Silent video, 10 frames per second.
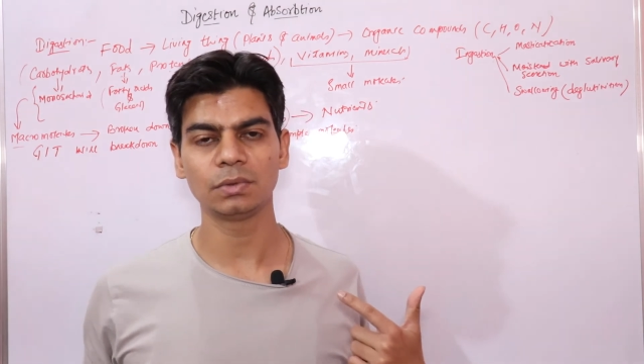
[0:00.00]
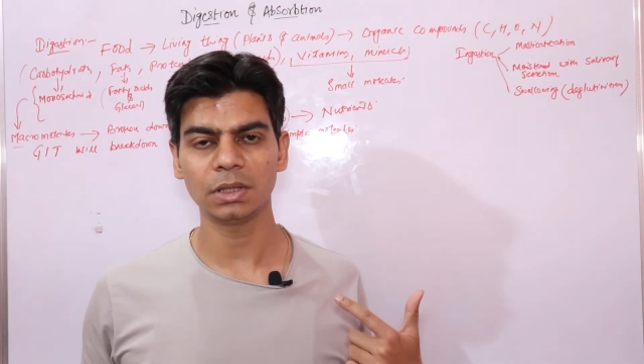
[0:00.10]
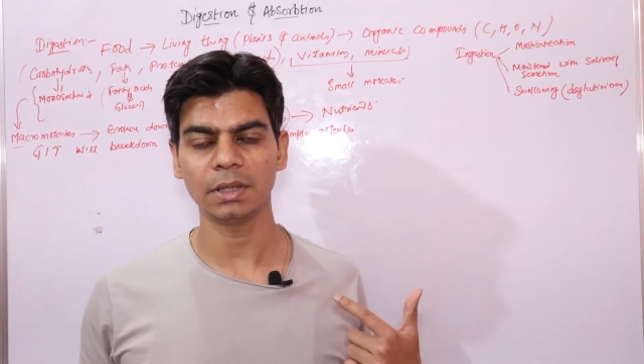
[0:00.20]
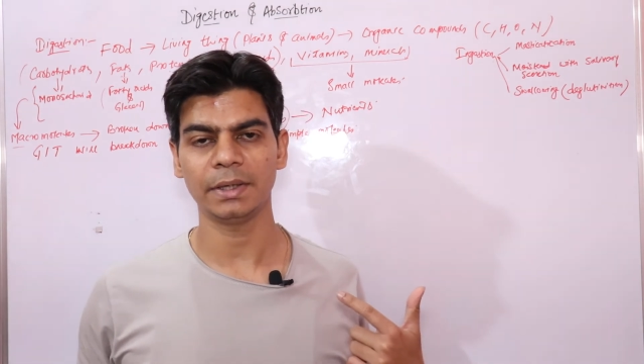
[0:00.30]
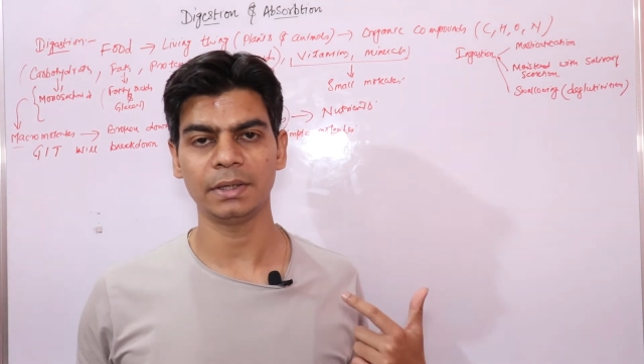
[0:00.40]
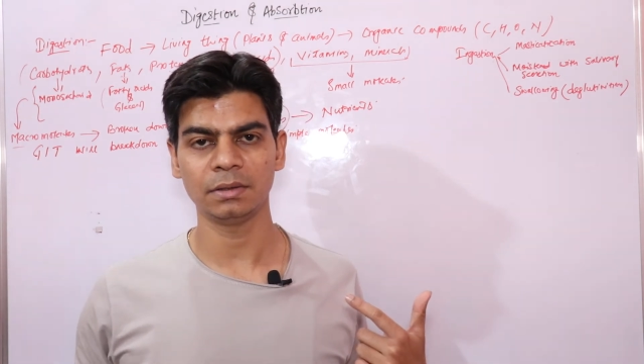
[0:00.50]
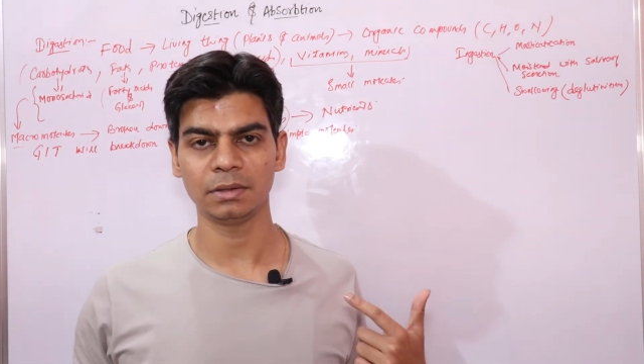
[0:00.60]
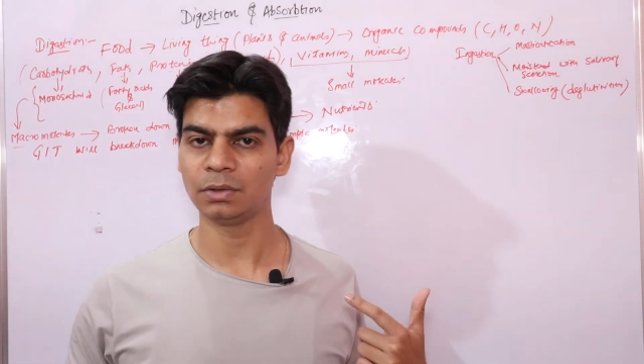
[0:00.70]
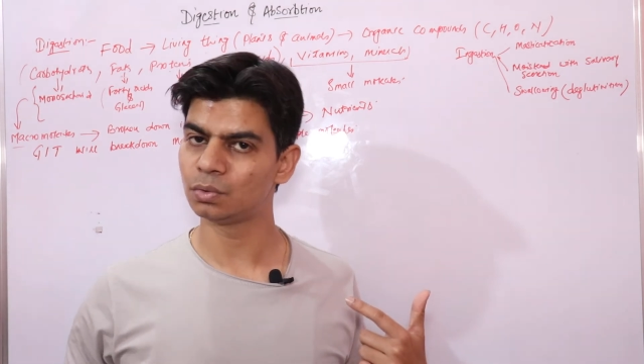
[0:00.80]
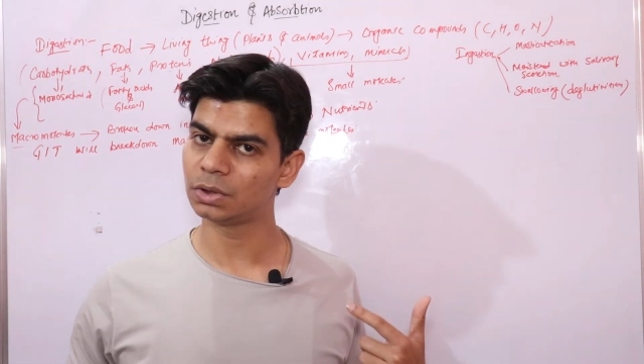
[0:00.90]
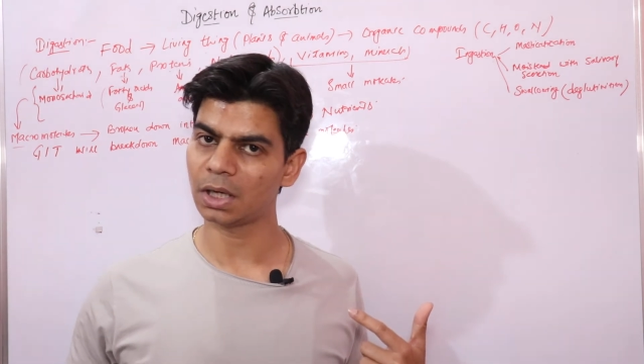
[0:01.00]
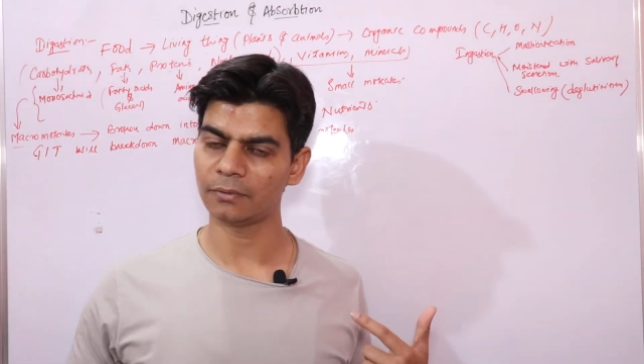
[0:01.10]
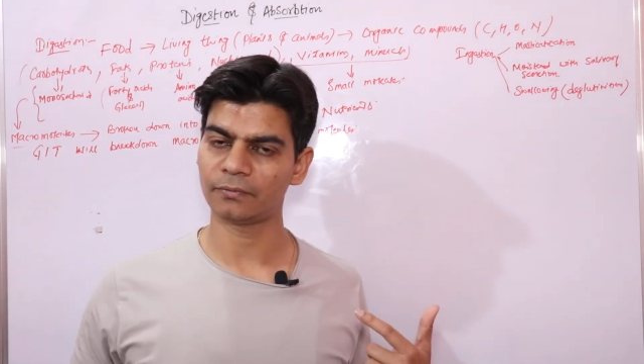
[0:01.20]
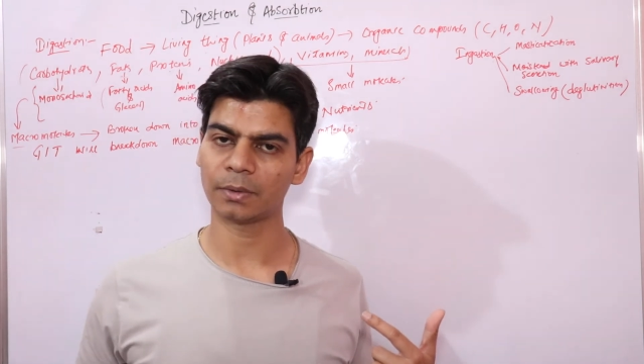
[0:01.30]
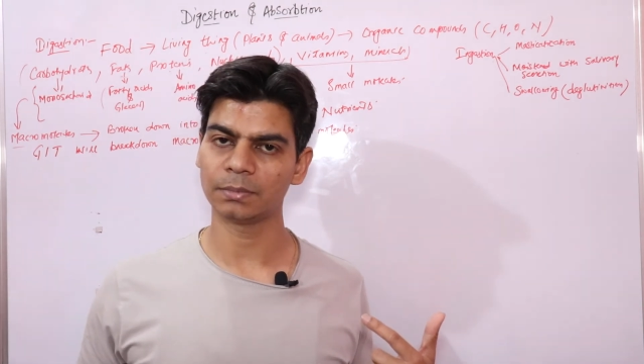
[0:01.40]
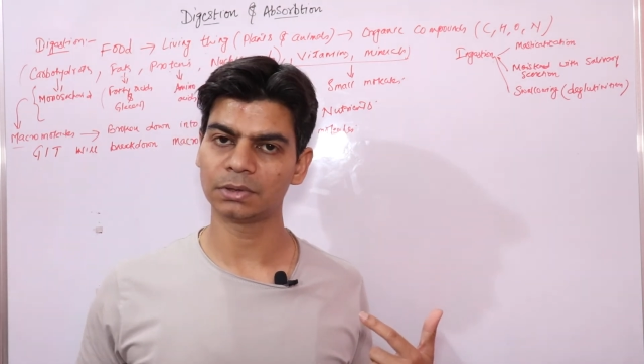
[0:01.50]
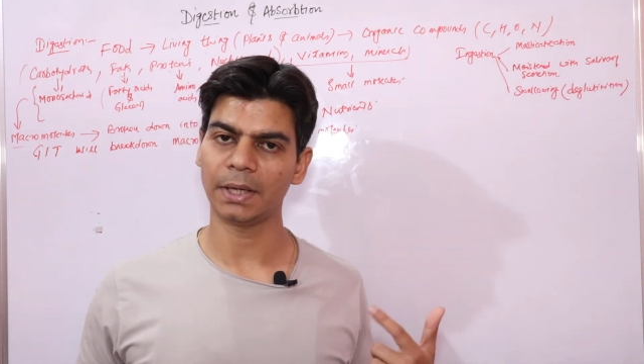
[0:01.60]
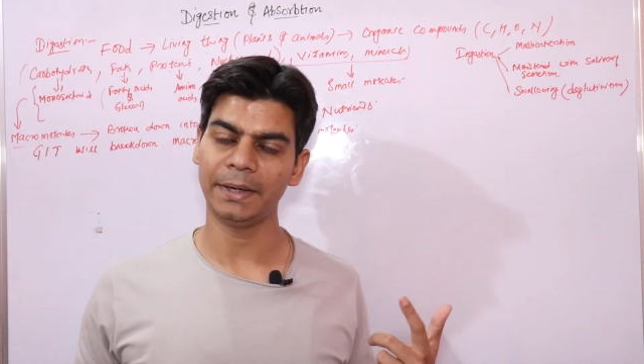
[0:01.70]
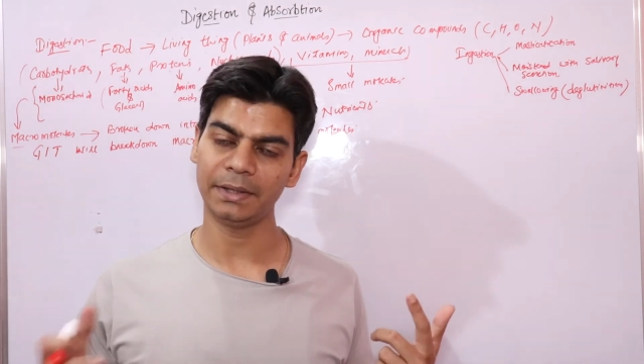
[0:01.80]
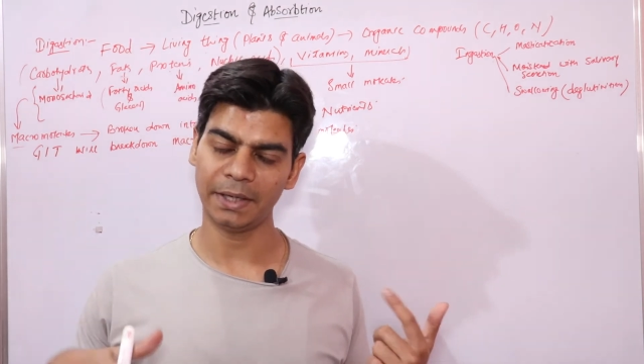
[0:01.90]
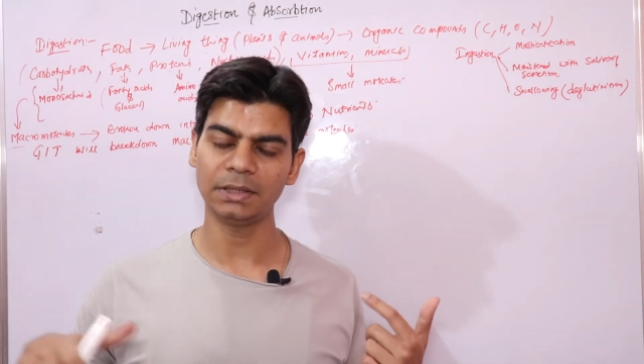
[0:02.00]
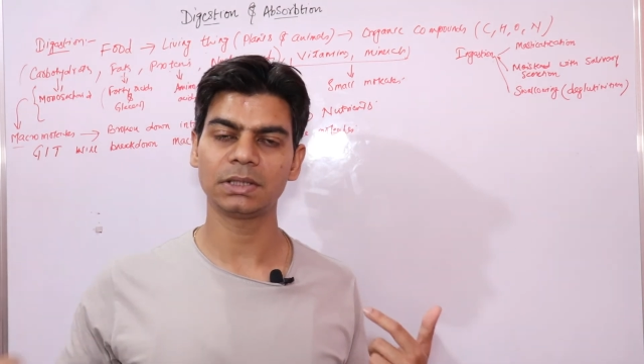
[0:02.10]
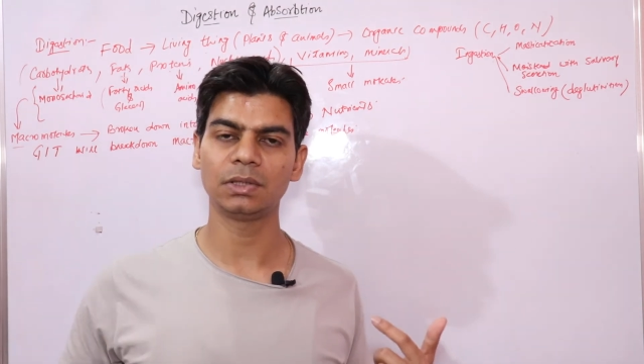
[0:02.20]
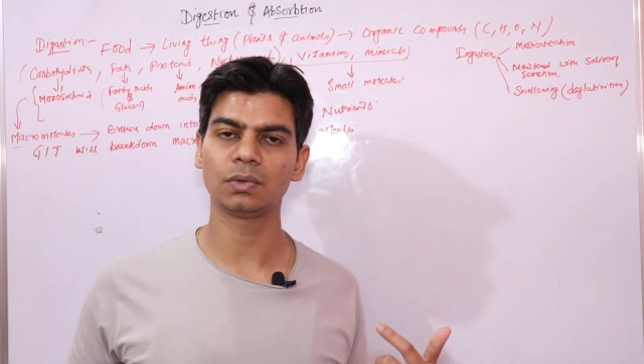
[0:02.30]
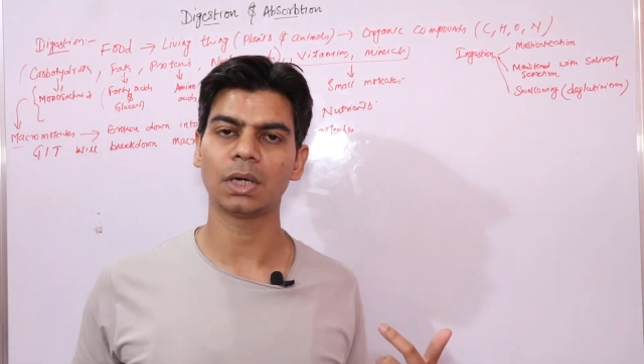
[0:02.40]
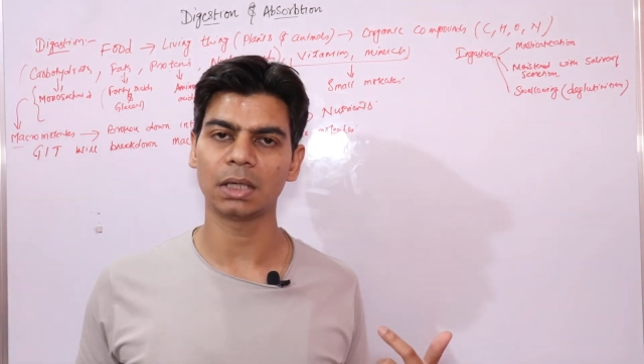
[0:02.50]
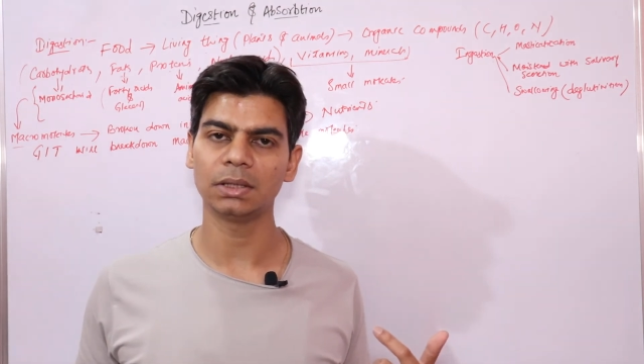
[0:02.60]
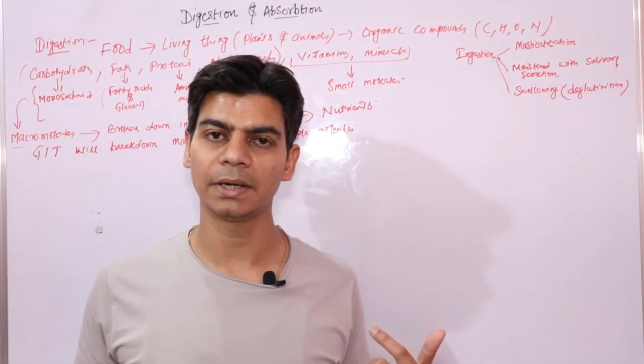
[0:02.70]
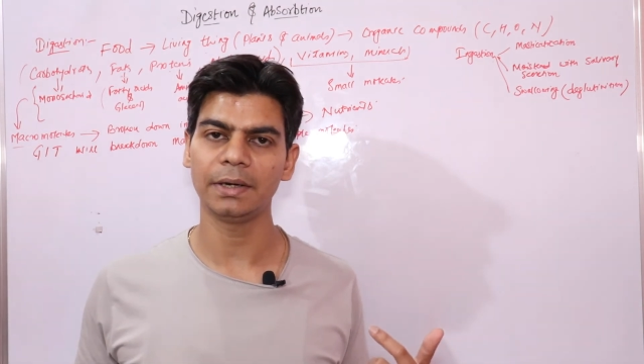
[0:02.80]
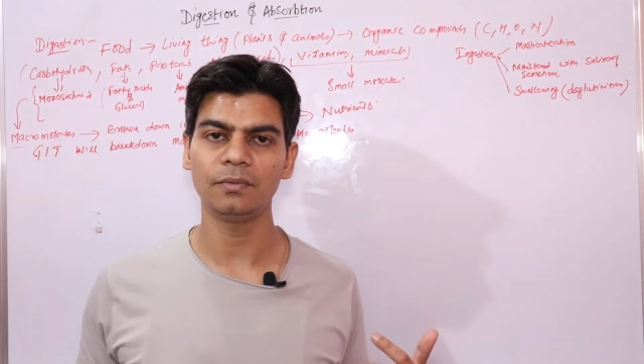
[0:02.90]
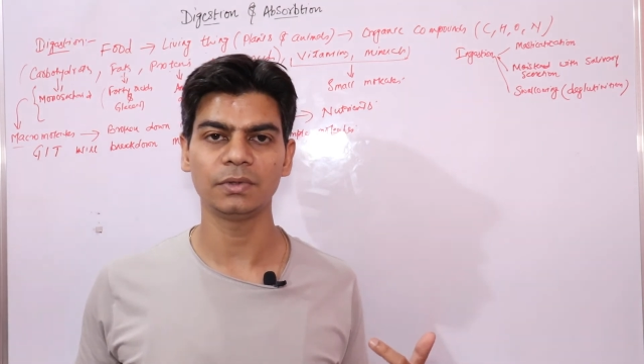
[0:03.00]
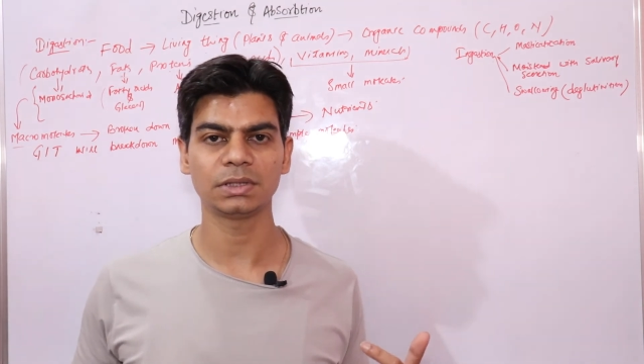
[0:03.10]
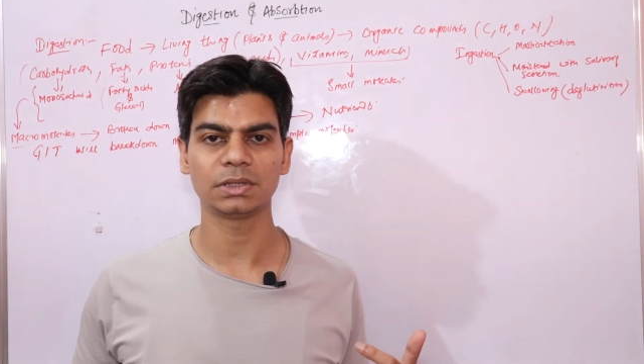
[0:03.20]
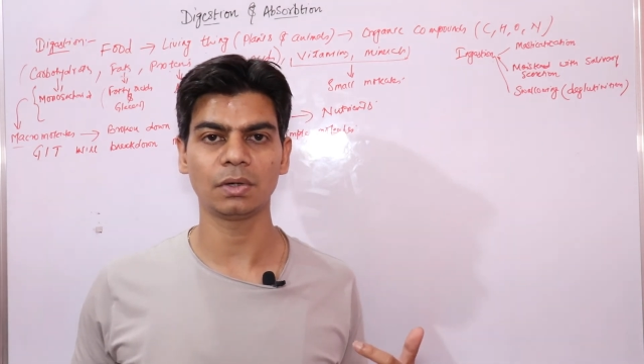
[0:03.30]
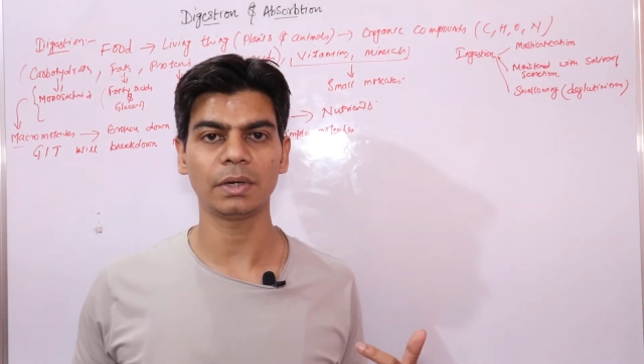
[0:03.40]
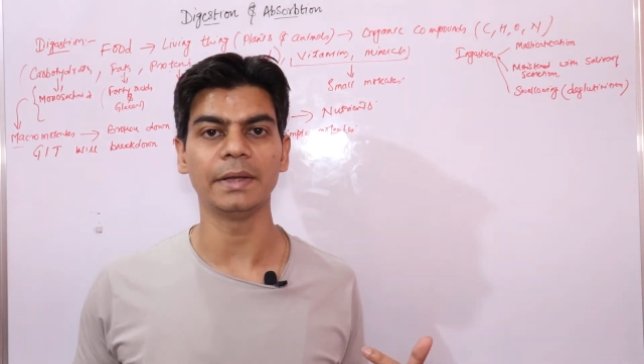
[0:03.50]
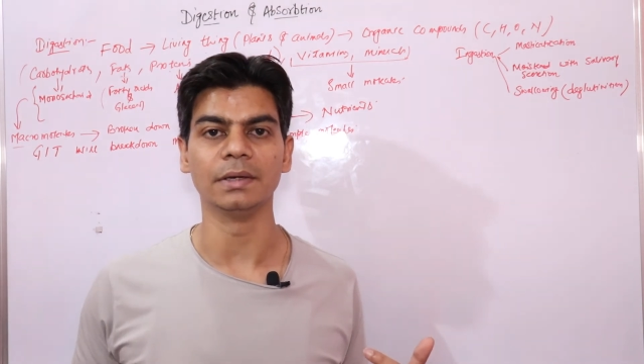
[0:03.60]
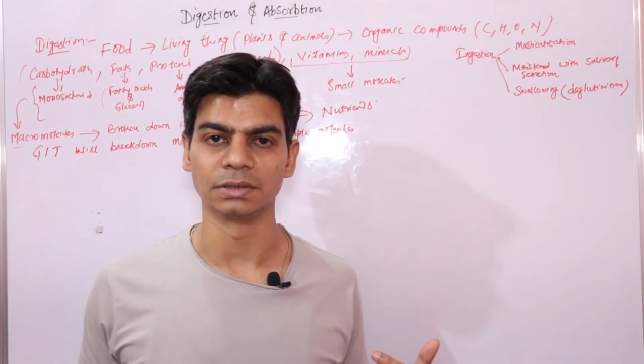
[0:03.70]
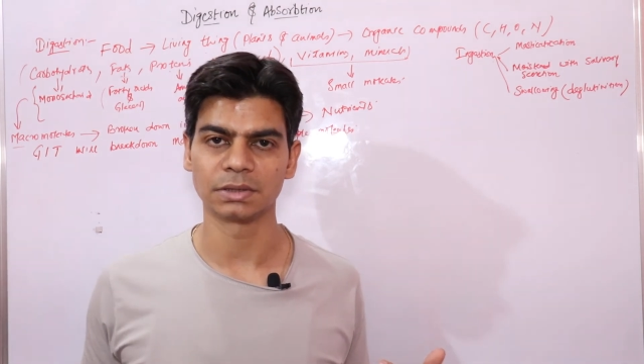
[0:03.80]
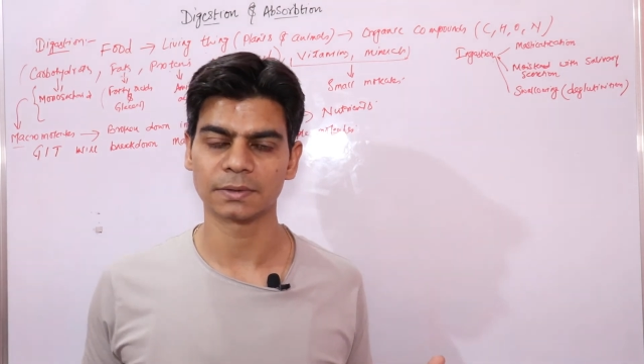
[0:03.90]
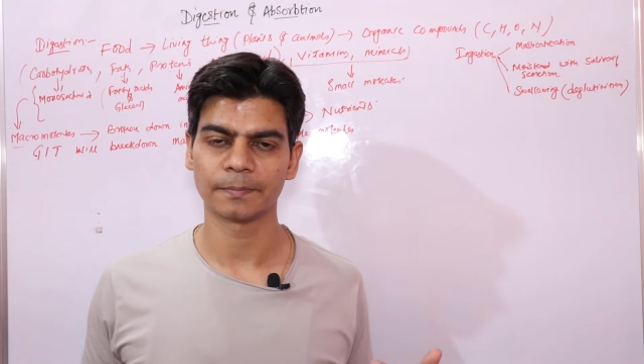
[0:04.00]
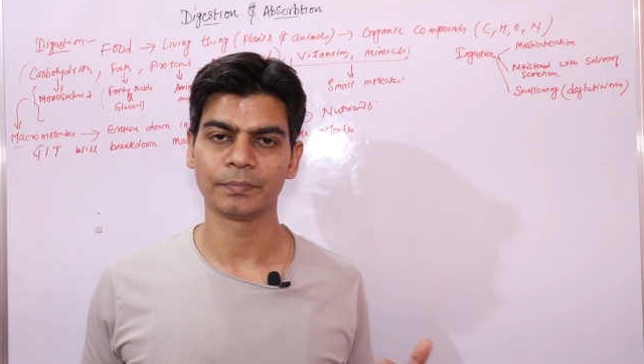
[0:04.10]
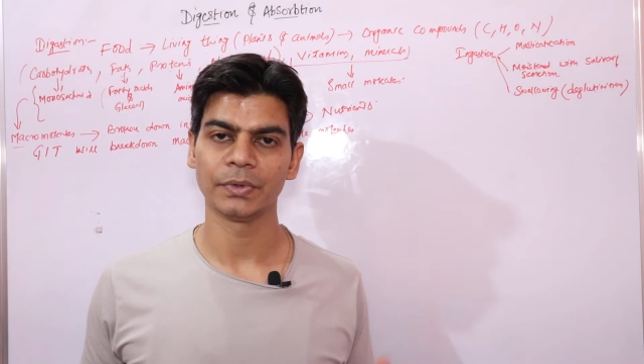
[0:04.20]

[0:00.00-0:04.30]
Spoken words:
the other end, which is your anus.